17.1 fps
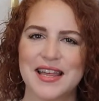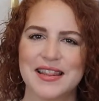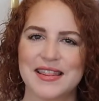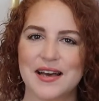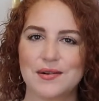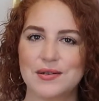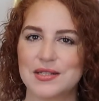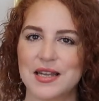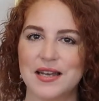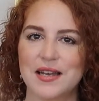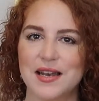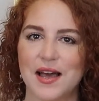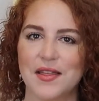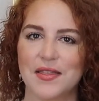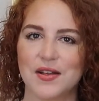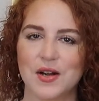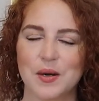that was
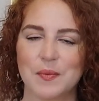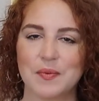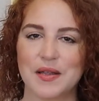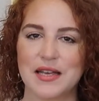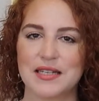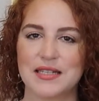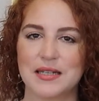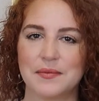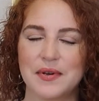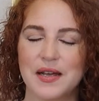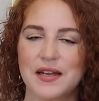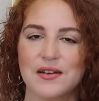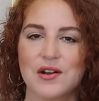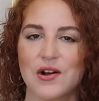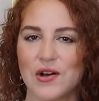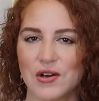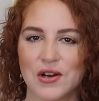another place that we
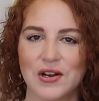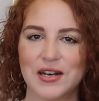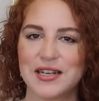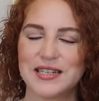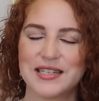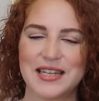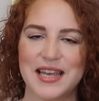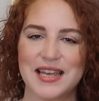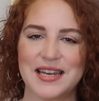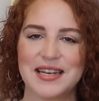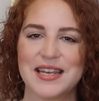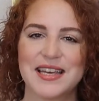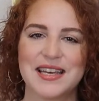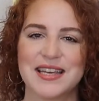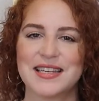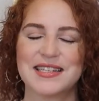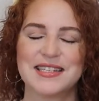had gone on a date
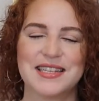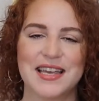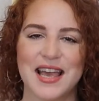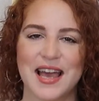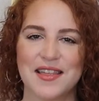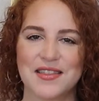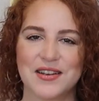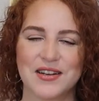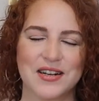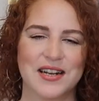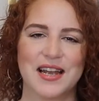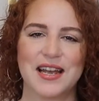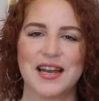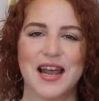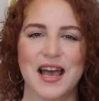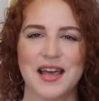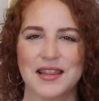together
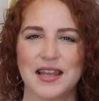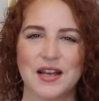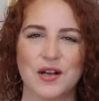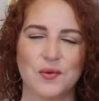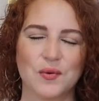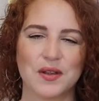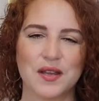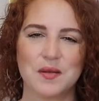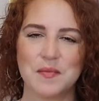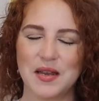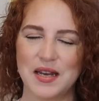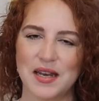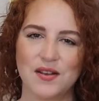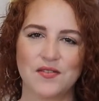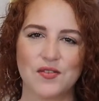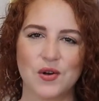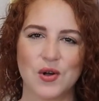and had like a really
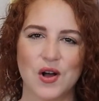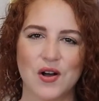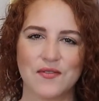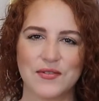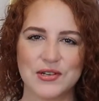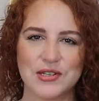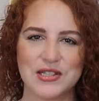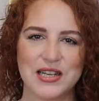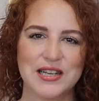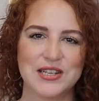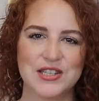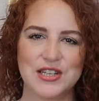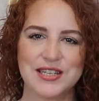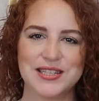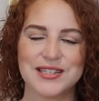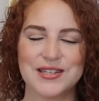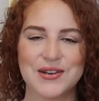meaningful conversation.